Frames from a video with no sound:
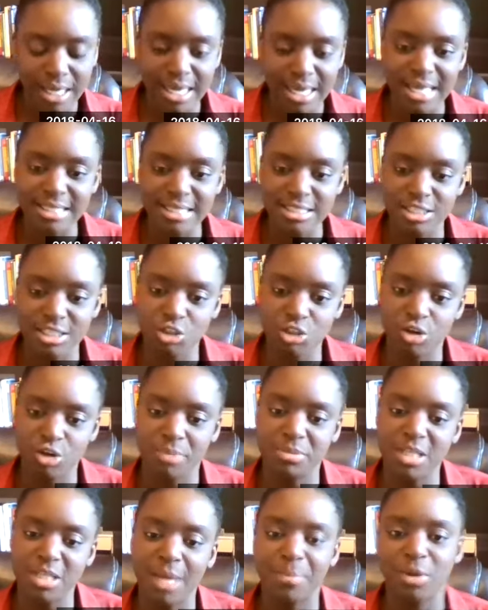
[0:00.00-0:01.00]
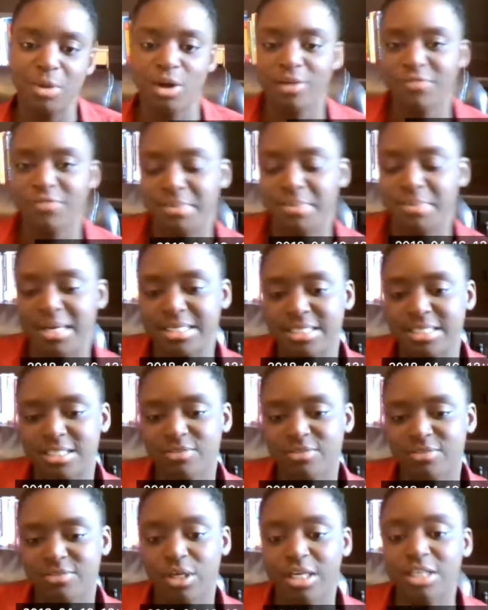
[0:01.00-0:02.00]
gets us tripped up and often makes us
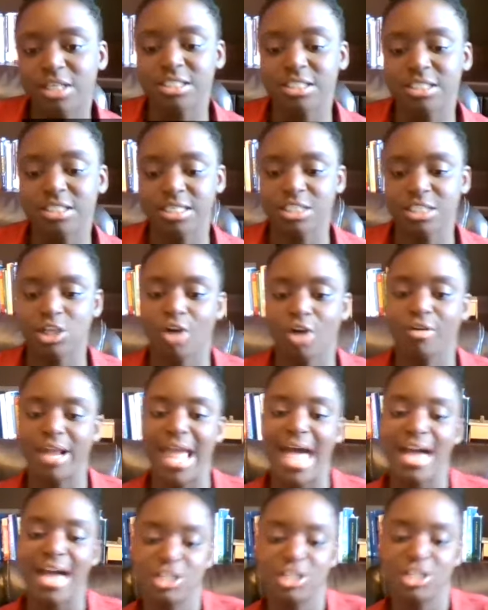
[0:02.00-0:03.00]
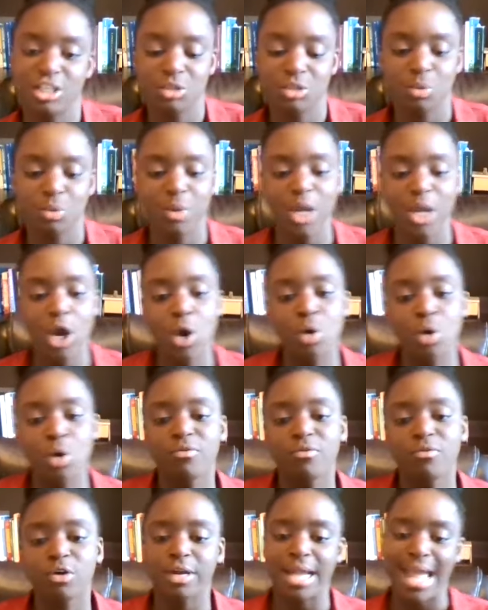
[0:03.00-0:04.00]
feel guilty is our reactions. When we
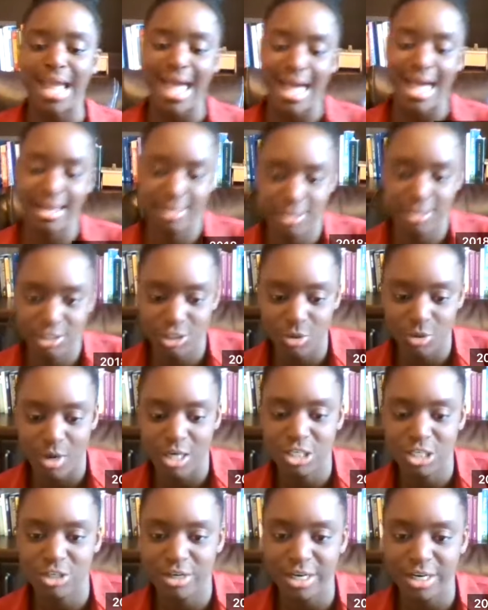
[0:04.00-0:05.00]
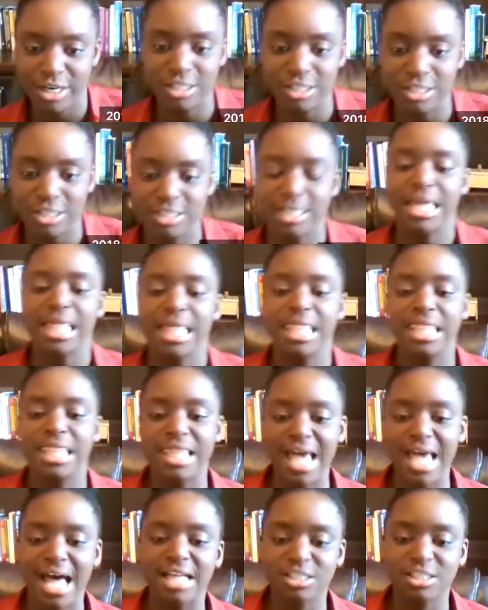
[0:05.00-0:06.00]
overreact to our triggers,
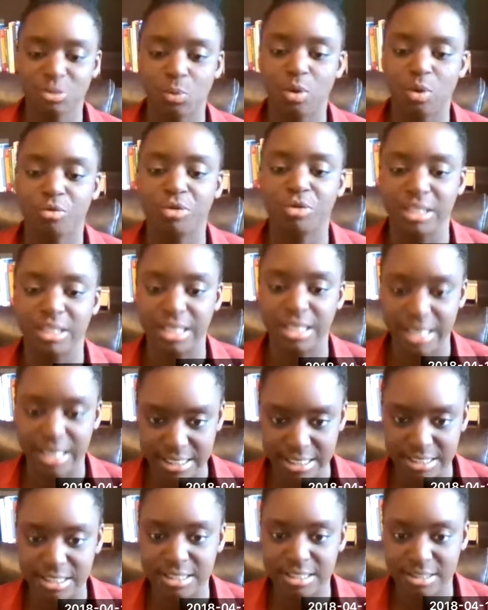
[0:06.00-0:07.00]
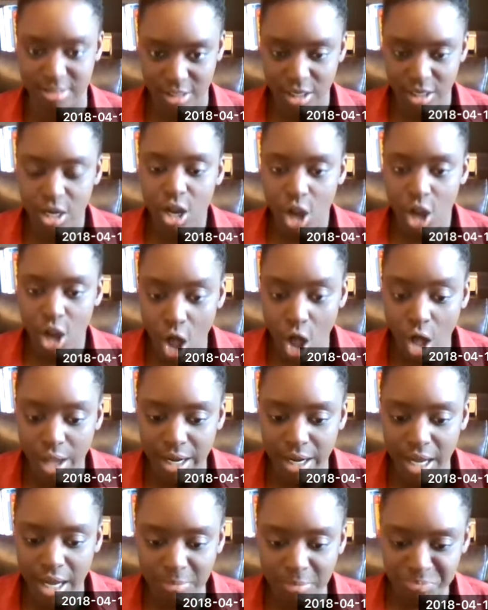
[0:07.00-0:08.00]
that's what really gets us
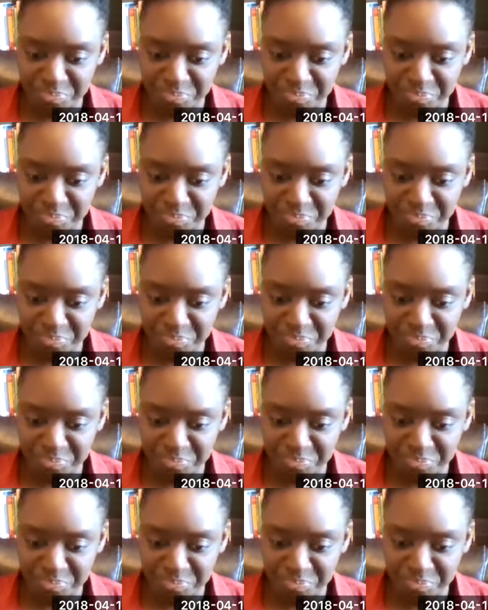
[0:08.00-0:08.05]
caught up.